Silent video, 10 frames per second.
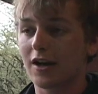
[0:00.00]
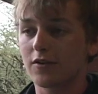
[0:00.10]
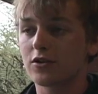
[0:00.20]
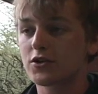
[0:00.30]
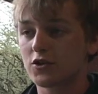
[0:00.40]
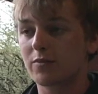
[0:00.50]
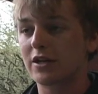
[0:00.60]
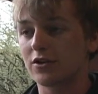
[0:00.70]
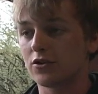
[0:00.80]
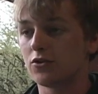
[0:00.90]
there's so
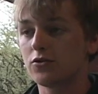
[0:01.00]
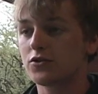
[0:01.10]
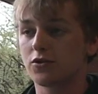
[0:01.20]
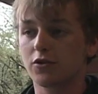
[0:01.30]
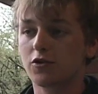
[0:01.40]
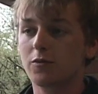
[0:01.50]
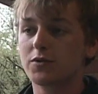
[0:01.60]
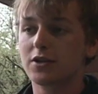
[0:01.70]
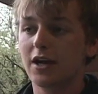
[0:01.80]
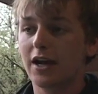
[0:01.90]
many new student
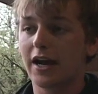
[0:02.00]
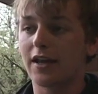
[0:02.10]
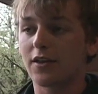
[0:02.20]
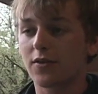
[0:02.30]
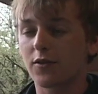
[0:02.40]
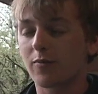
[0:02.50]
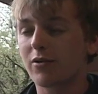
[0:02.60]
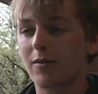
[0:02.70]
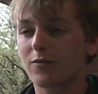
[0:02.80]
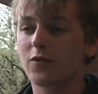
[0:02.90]
groups, and the
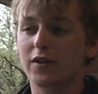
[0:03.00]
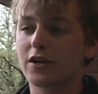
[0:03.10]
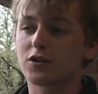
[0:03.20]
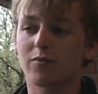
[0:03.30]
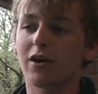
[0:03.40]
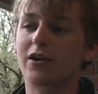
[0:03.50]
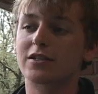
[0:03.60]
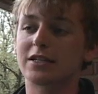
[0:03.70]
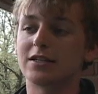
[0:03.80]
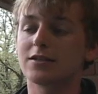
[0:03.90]
problem with ASUO
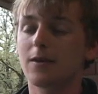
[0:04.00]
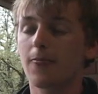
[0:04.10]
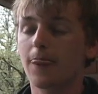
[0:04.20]
bureaucracy is,